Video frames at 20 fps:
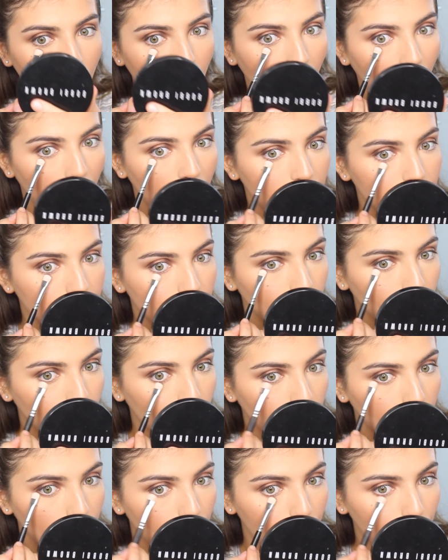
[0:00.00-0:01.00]
and
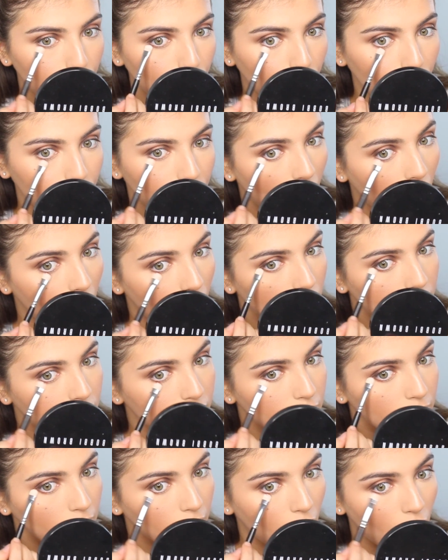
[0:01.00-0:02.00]
you're going to move that
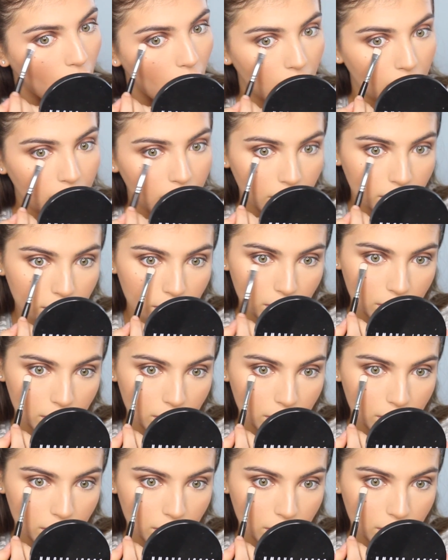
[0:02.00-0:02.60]
under the eye.